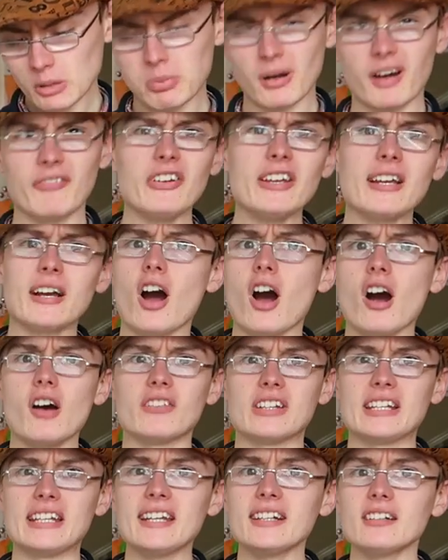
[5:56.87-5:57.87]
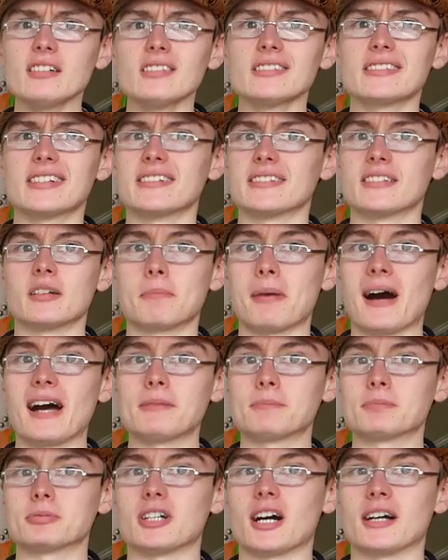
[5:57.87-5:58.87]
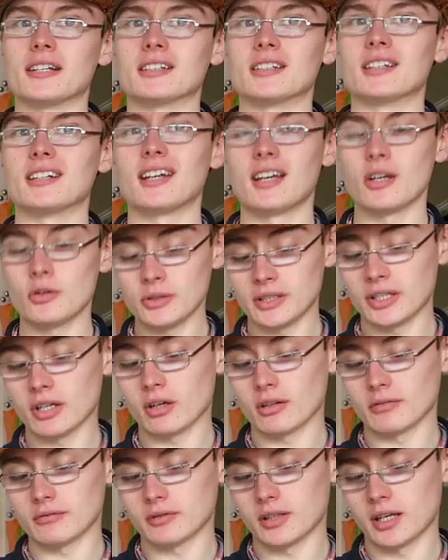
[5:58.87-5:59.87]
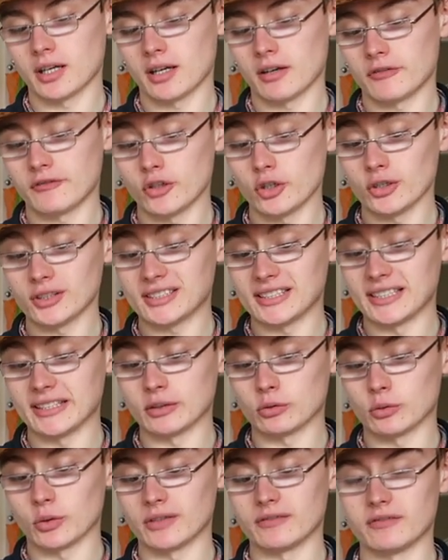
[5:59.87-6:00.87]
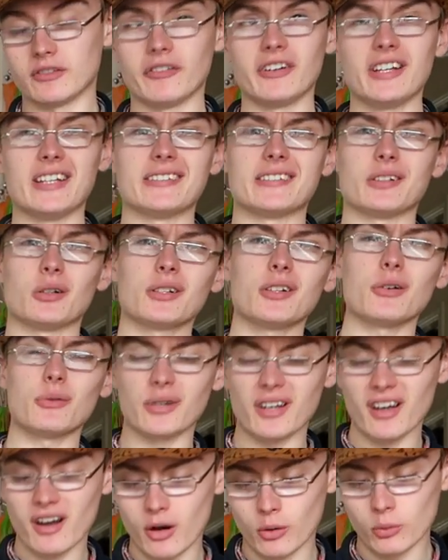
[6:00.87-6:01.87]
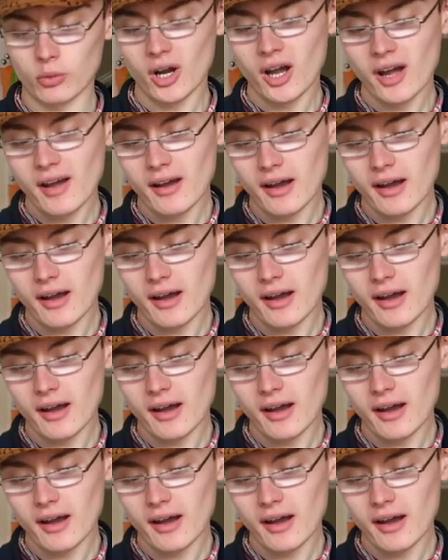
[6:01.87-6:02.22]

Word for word: but I think Harvey Nichols isn't a bad brand, and I only got uh, 13 quid for this, so I don't know.